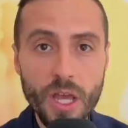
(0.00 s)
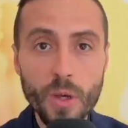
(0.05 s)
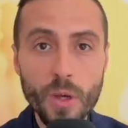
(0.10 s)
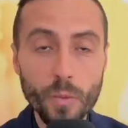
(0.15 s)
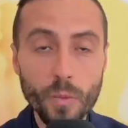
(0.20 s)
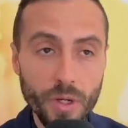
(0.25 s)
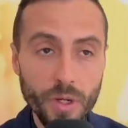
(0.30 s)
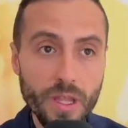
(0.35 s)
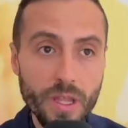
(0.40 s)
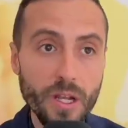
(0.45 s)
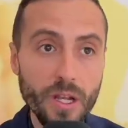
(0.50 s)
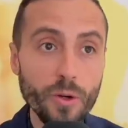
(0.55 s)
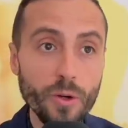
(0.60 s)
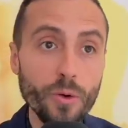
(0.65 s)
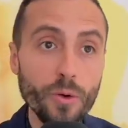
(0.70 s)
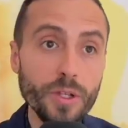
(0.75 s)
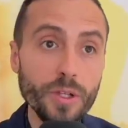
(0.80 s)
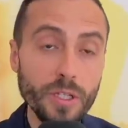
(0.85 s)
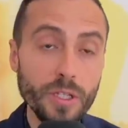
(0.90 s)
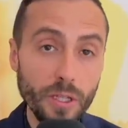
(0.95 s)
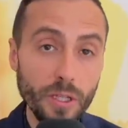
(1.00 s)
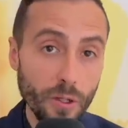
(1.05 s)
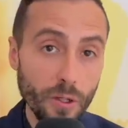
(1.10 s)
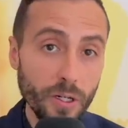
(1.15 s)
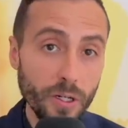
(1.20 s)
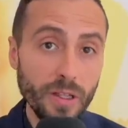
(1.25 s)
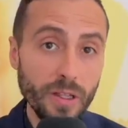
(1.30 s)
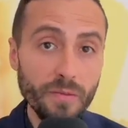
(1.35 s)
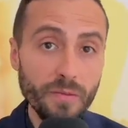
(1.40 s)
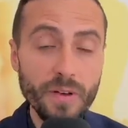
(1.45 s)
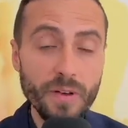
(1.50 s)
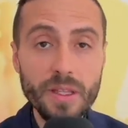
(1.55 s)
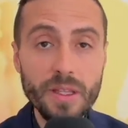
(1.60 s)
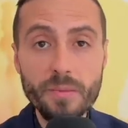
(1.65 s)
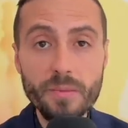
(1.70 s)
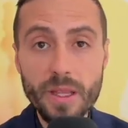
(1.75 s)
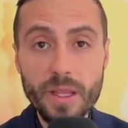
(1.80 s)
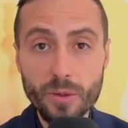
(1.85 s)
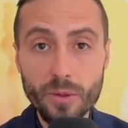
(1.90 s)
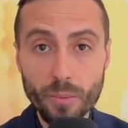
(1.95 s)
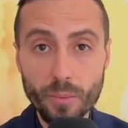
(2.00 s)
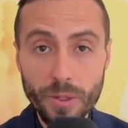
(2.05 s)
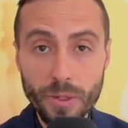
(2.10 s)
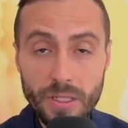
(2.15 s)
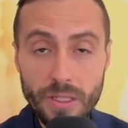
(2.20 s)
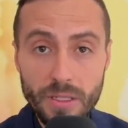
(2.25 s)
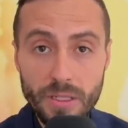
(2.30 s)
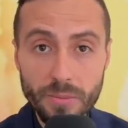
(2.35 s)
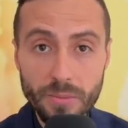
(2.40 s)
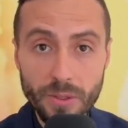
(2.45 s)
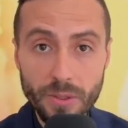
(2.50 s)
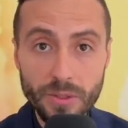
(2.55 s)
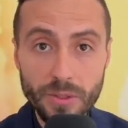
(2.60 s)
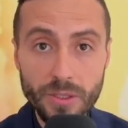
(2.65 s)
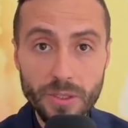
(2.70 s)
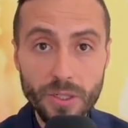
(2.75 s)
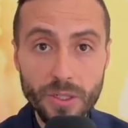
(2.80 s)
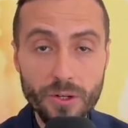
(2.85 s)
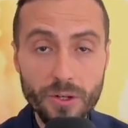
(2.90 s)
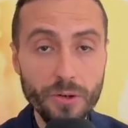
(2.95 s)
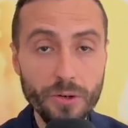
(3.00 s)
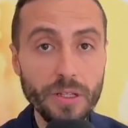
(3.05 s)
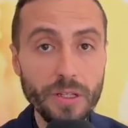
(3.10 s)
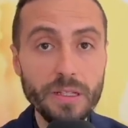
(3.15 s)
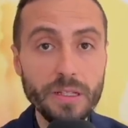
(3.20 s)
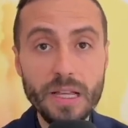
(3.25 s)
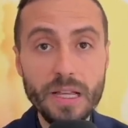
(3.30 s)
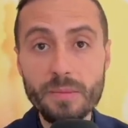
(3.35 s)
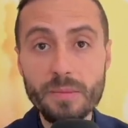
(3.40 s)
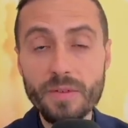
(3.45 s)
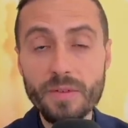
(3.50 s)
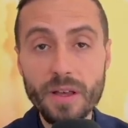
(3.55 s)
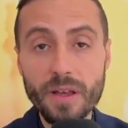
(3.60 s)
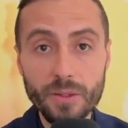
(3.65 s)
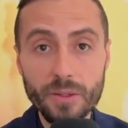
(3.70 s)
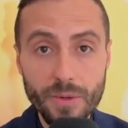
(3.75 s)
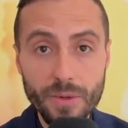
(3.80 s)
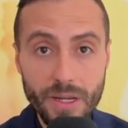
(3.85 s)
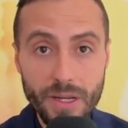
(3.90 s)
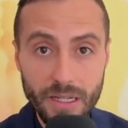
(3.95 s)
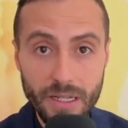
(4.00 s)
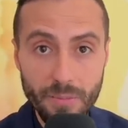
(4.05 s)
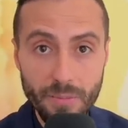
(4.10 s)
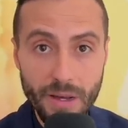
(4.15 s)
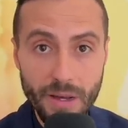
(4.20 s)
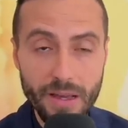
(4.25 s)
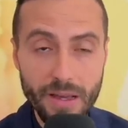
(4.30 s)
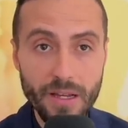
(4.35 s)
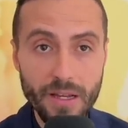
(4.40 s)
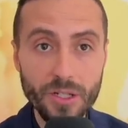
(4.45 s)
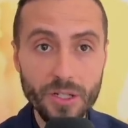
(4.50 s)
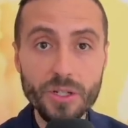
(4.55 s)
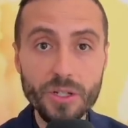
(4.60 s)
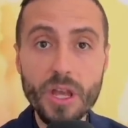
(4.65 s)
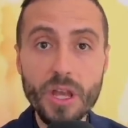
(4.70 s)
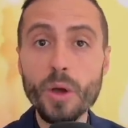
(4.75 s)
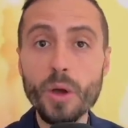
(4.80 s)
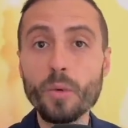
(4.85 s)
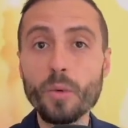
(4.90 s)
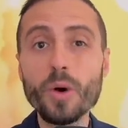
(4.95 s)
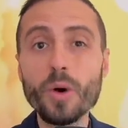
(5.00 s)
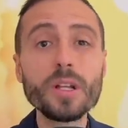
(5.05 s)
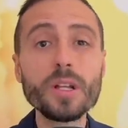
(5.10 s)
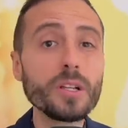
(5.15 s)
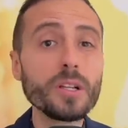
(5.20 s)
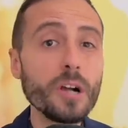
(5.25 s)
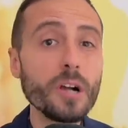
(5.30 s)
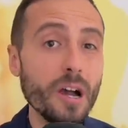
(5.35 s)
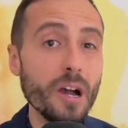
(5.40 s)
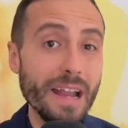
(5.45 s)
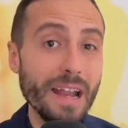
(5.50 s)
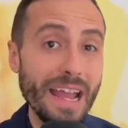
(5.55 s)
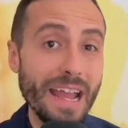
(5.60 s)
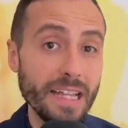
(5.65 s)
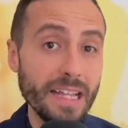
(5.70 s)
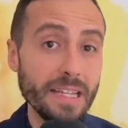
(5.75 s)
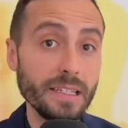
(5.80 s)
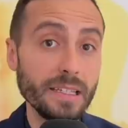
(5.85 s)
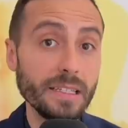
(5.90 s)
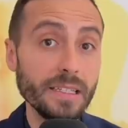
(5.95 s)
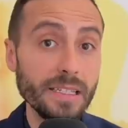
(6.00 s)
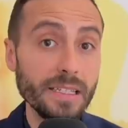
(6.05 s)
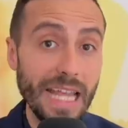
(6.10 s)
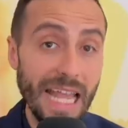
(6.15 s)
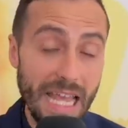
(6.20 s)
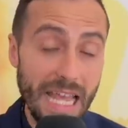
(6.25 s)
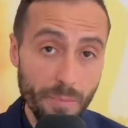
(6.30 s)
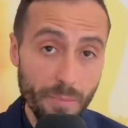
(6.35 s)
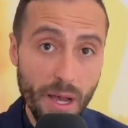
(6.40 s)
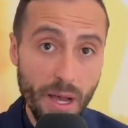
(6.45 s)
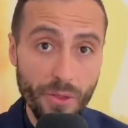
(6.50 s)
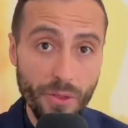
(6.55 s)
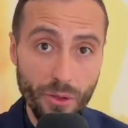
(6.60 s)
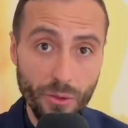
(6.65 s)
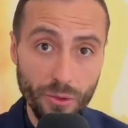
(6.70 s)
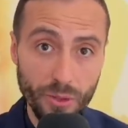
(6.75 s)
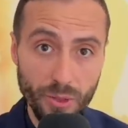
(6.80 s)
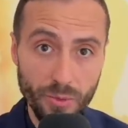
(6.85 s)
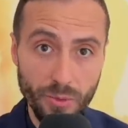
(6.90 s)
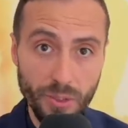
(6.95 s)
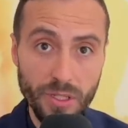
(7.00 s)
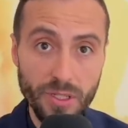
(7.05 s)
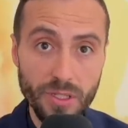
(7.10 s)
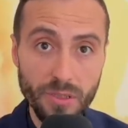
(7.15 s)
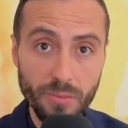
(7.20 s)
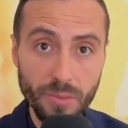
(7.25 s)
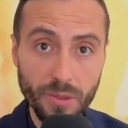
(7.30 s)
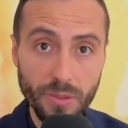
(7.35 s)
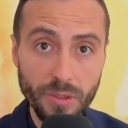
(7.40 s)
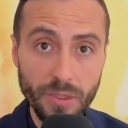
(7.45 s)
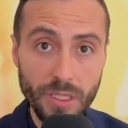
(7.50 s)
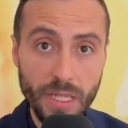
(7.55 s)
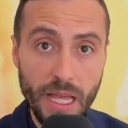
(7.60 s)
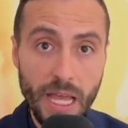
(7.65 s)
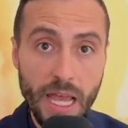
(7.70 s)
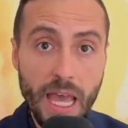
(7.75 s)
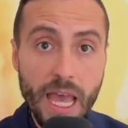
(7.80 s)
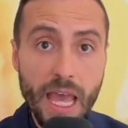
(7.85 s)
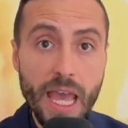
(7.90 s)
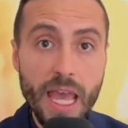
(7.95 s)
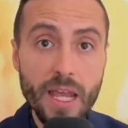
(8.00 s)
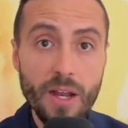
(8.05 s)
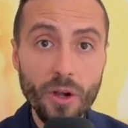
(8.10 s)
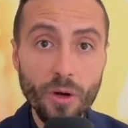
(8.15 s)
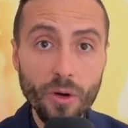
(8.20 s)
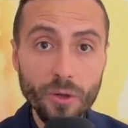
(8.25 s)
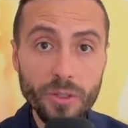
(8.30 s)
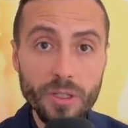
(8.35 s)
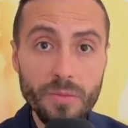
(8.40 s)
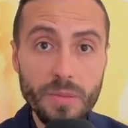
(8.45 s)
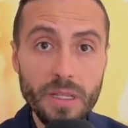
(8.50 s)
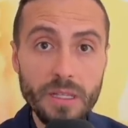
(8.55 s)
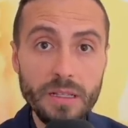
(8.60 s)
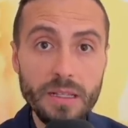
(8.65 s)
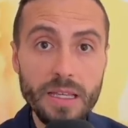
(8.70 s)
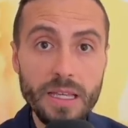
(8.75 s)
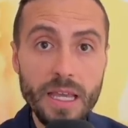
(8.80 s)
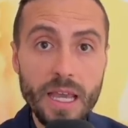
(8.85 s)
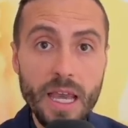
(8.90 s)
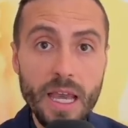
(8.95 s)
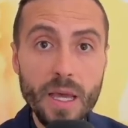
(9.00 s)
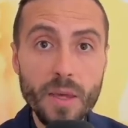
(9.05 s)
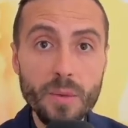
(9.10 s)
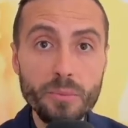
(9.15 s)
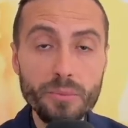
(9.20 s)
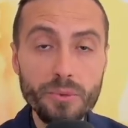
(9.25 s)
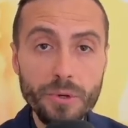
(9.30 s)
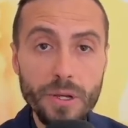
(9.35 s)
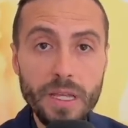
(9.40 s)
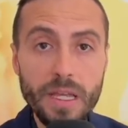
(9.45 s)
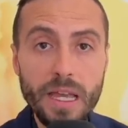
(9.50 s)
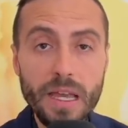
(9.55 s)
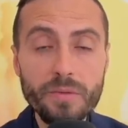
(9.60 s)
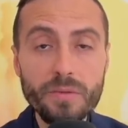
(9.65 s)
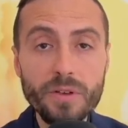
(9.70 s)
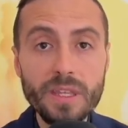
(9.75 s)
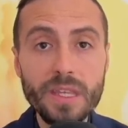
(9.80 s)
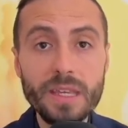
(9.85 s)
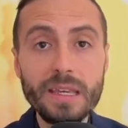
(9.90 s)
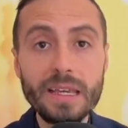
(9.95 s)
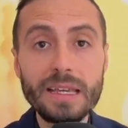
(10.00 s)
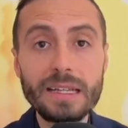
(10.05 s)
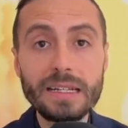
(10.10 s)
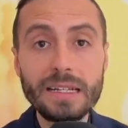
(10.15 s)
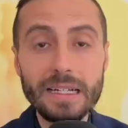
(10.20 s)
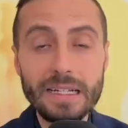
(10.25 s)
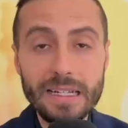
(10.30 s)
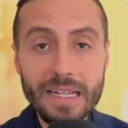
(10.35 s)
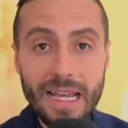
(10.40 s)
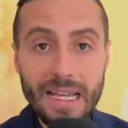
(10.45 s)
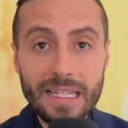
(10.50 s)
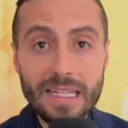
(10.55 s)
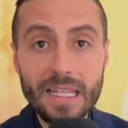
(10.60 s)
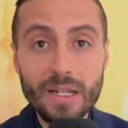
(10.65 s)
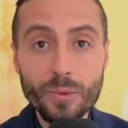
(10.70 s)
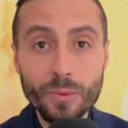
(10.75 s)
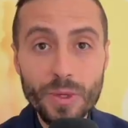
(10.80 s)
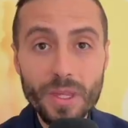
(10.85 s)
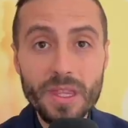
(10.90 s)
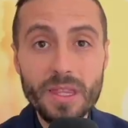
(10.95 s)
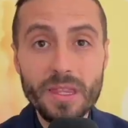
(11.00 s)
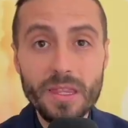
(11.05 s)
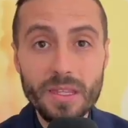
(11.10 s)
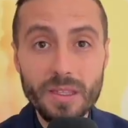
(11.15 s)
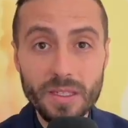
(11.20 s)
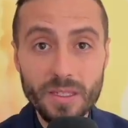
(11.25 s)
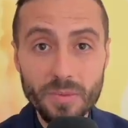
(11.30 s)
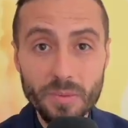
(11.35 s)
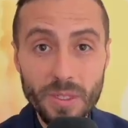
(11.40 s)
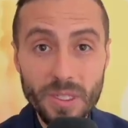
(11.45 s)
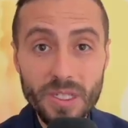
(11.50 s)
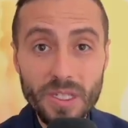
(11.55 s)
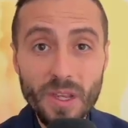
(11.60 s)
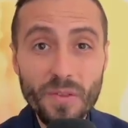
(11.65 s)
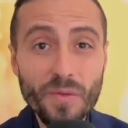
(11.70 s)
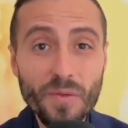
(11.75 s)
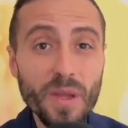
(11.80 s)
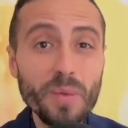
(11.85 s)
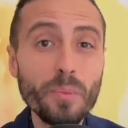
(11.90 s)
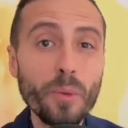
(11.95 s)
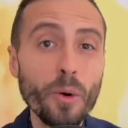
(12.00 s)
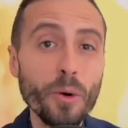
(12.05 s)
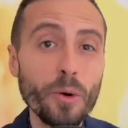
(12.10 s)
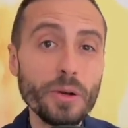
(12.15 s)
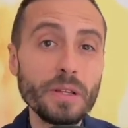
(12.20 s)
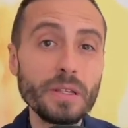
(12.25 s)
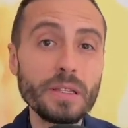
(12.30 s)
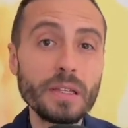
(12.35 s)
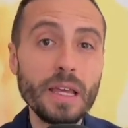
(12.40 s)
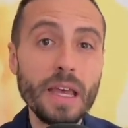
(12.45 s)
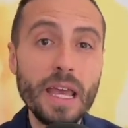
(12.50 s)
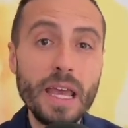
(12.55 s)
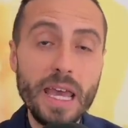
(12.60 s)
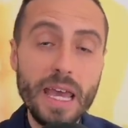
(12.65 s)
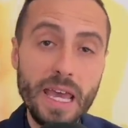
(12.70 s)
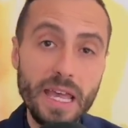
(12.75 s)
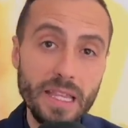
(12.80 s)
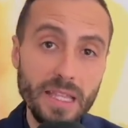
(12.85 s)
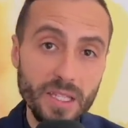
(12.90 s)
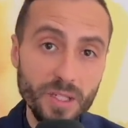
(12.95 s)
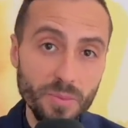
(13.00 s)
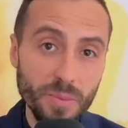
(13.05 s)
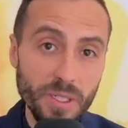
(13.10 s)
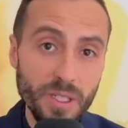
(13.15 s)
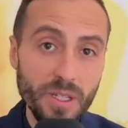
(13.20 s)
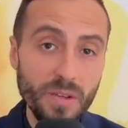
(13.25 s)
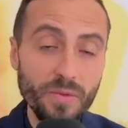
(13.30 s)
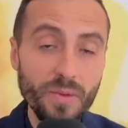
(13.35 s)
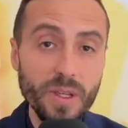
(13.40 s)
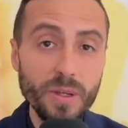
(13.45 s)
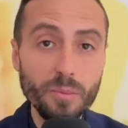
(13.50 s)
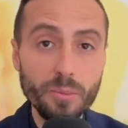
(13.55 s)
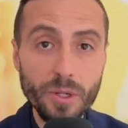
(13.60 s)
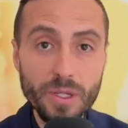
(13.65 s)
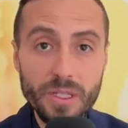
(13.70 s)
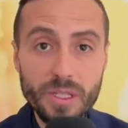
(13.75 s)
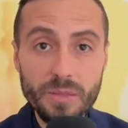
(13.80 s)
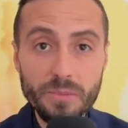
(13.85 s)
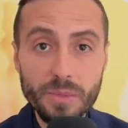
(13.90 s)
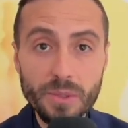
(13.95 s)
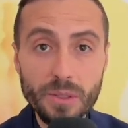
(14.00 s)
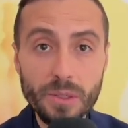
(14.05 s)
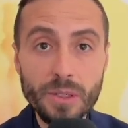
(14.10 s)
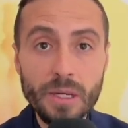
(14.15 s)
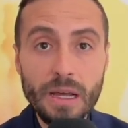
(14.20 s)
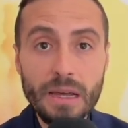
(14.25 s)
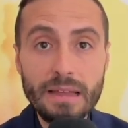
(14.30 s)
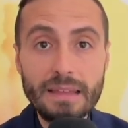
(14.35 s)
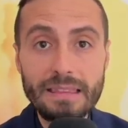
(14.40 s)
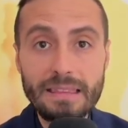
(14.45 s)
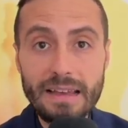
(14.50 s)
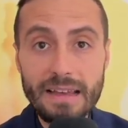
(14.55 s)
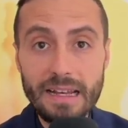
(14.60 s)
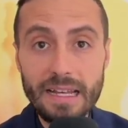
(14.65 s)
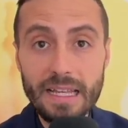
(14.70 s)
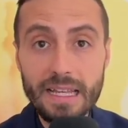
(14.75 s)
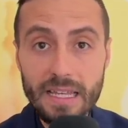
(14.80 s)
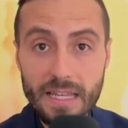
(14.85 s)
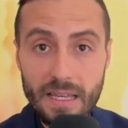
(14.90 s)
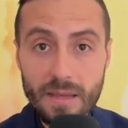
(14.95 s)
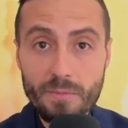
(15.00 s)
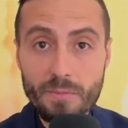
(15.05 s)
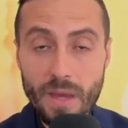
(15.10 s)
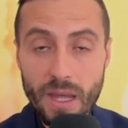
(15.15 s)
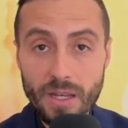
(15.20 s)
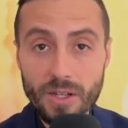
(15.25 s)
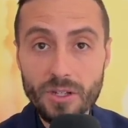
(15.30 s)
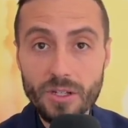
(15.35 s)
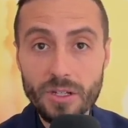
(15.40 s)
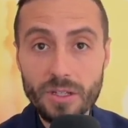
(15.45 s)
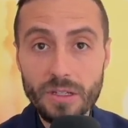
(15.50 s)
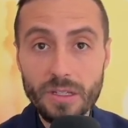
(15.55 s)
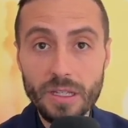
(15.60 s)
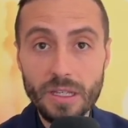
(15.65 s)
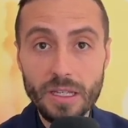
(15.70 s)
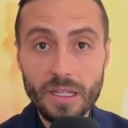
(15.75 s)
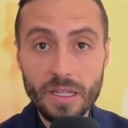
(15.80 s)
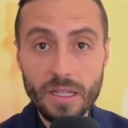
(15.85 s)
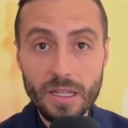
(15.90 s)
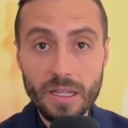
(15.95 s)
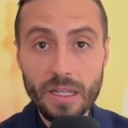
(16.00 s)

We're then going to look at the fundamental principles during the time of Ellen White and the pioneers, what God had to say about those principles, and ultimately bring everything and connect it with the specific point and the specific principle that he mentioned in